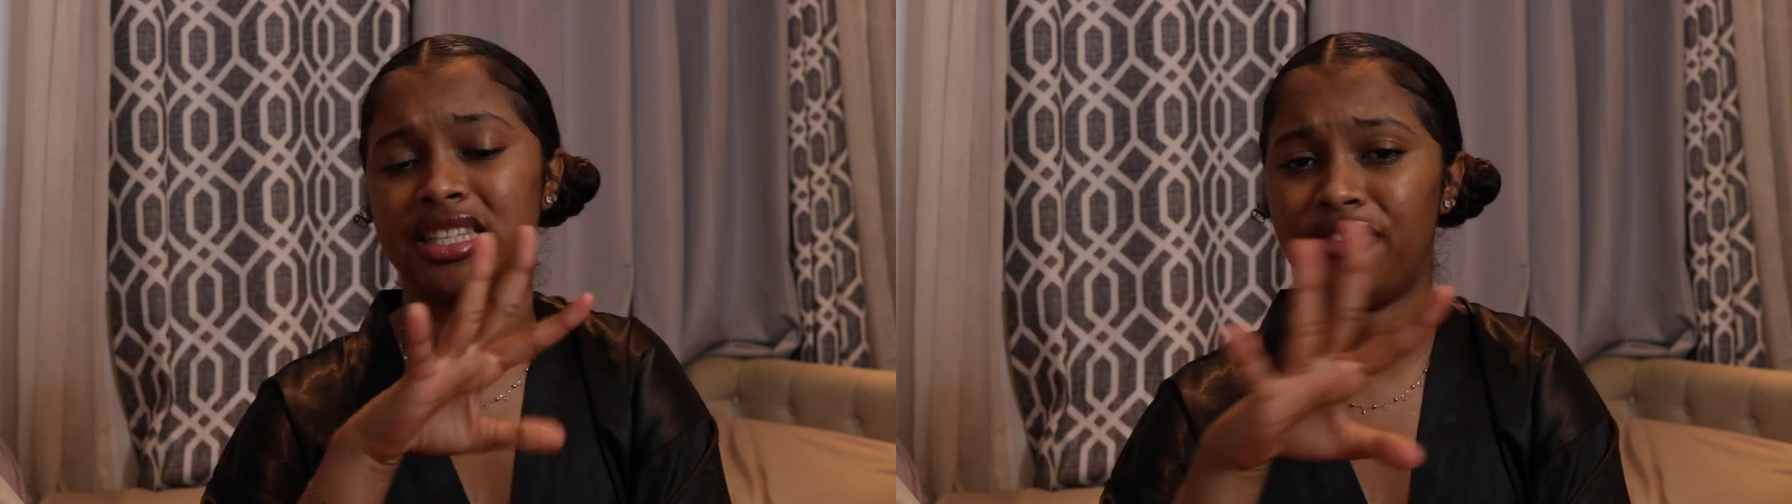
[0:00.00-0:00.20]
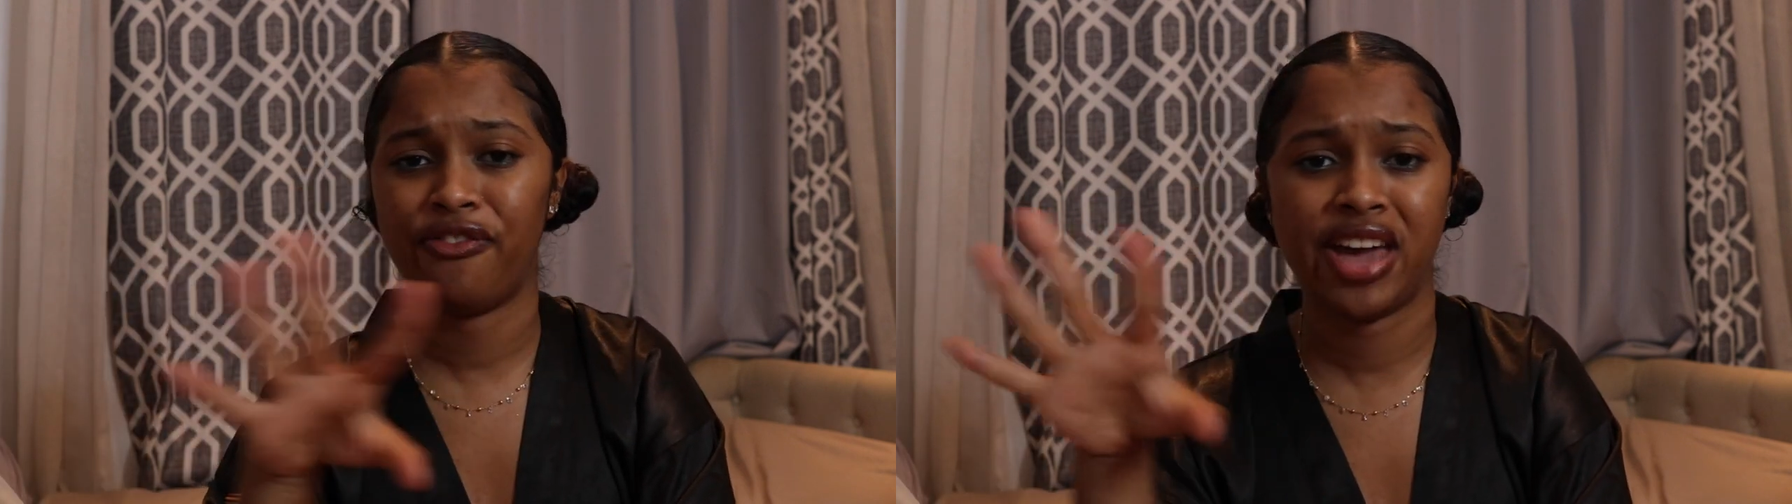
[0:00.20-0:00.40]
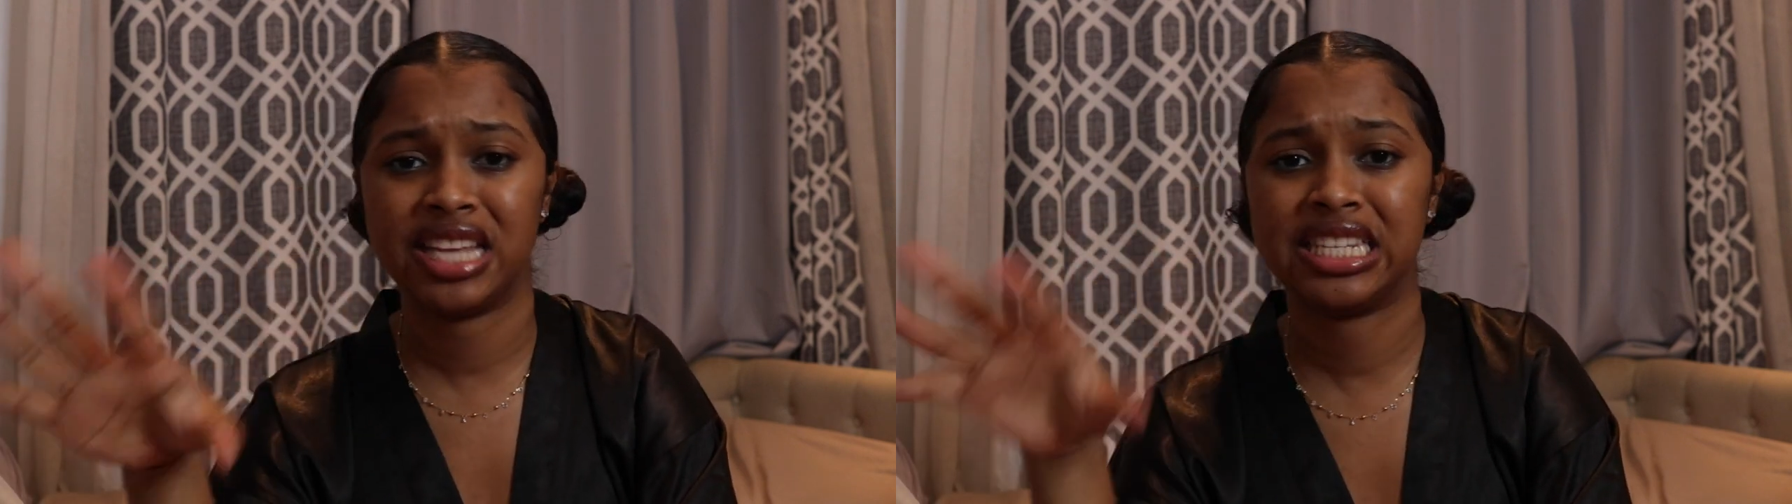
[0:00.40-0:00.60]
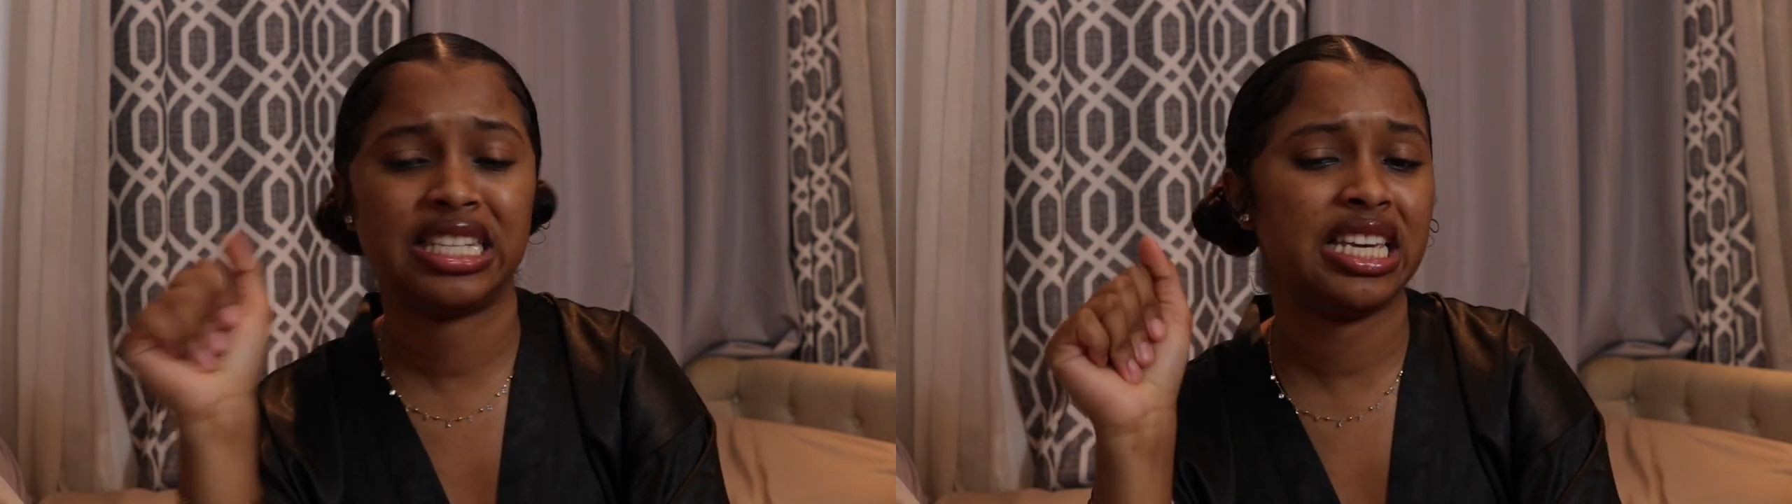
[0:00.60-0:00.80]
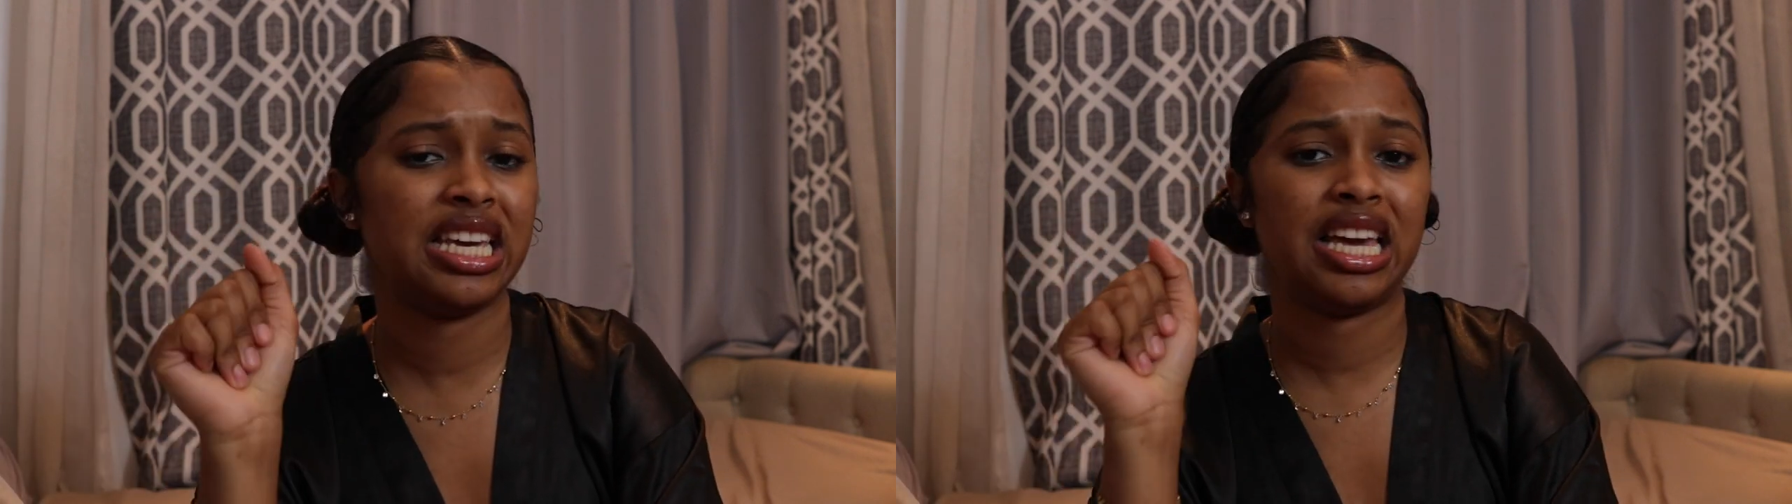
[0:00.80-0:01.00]
It's
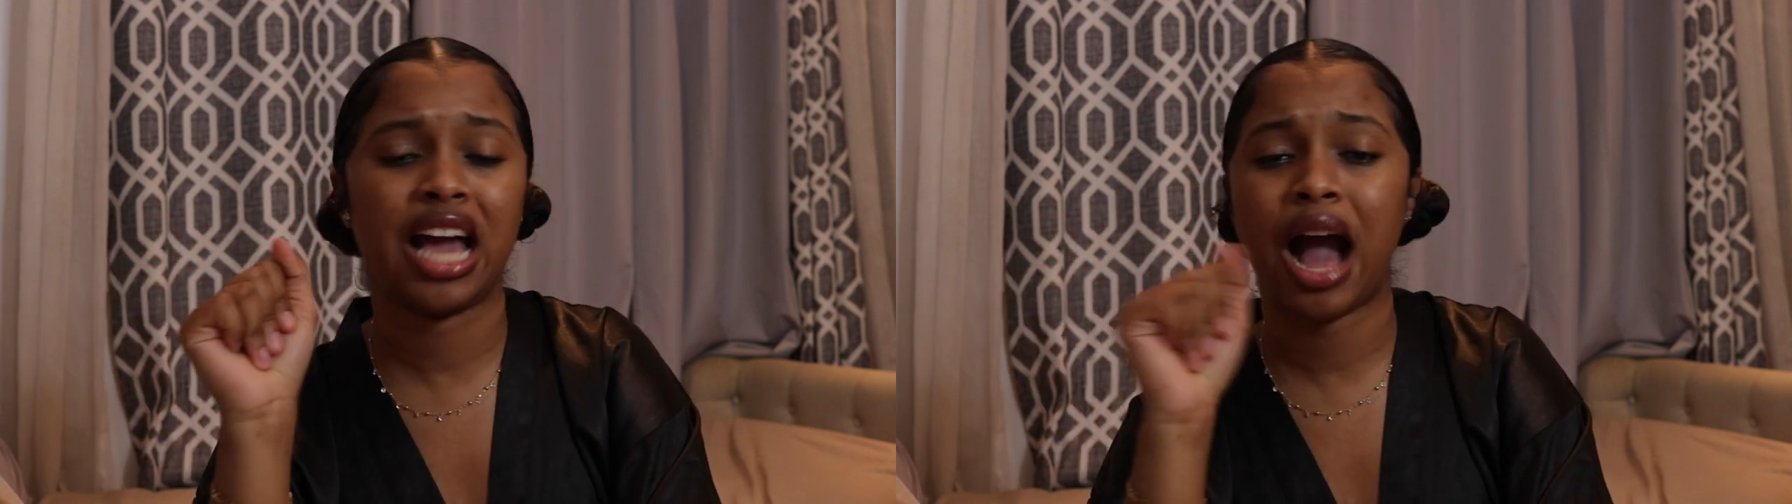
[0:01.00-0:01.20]
fancy.